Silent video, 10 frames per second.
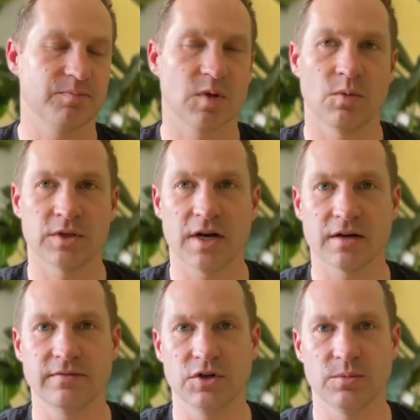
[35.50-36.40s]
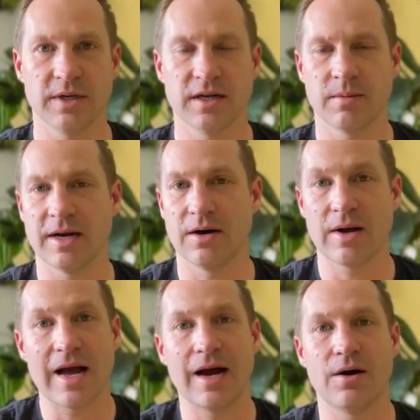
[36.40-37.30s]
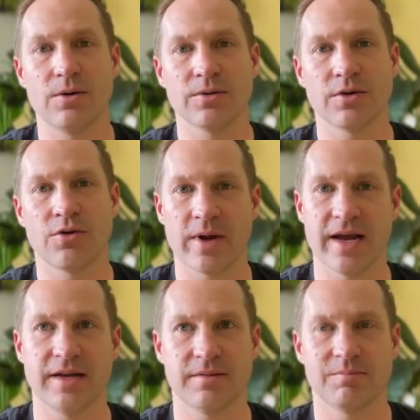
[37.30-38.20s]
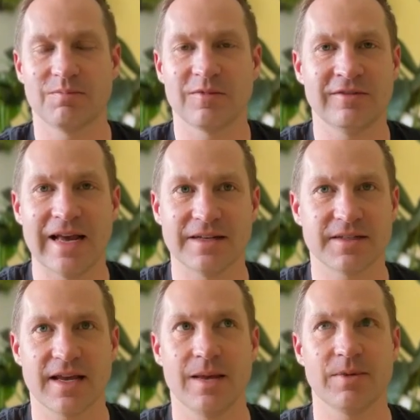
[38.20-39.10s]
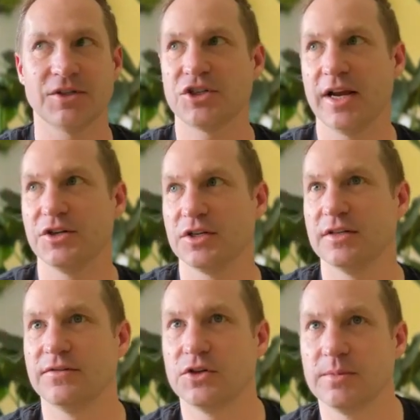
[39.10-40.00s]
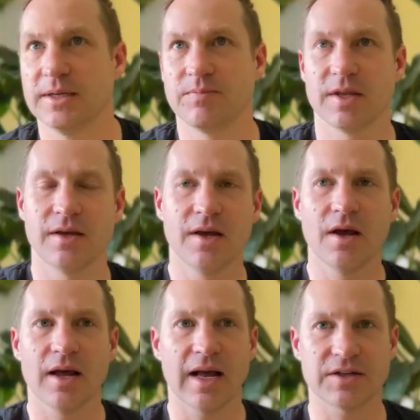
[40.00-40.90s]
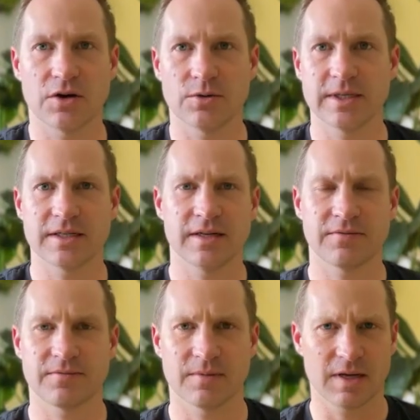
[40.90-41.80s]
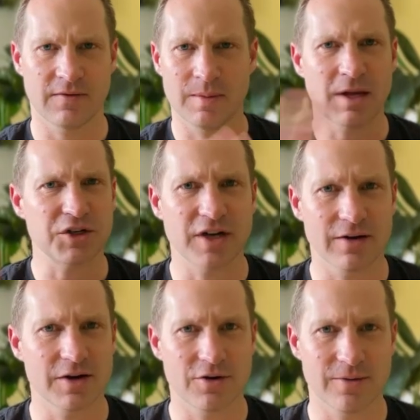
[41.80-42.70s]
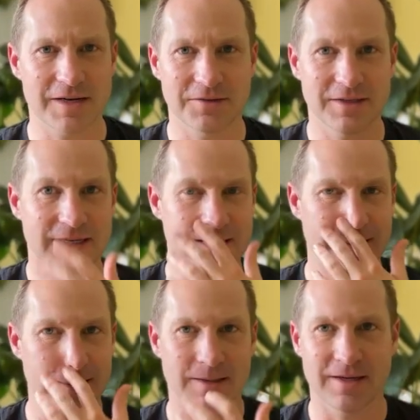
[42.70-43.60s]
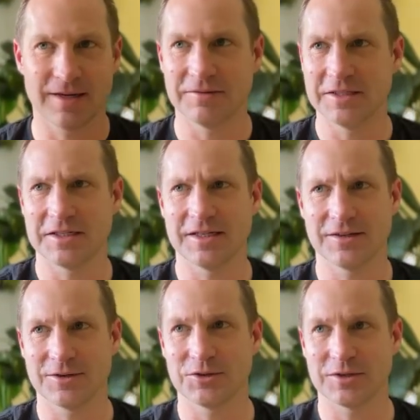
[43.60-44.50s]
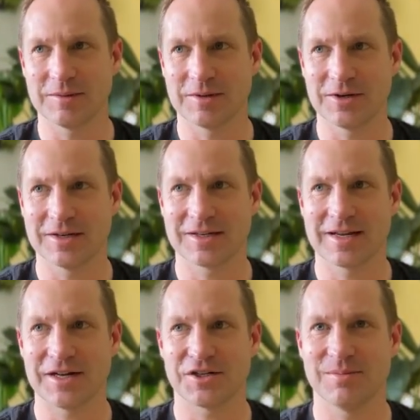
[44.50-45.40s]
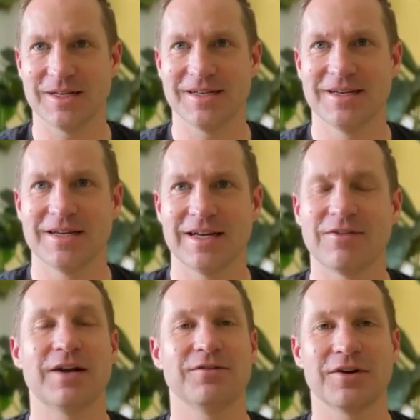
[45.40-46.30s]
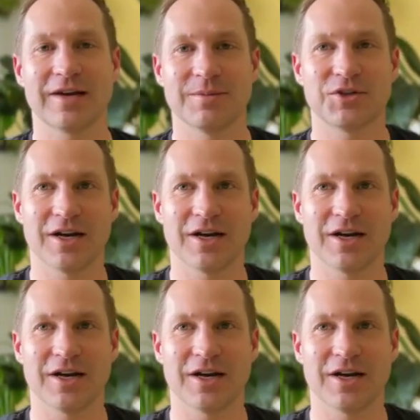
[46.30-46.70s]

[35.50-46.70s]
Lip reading: we'll talk a little bit about how the grant landscape is changing a little bit. As always, if I'm not sharing correctly, Lindsay, you're usually good at catching me. If I don't look like I'm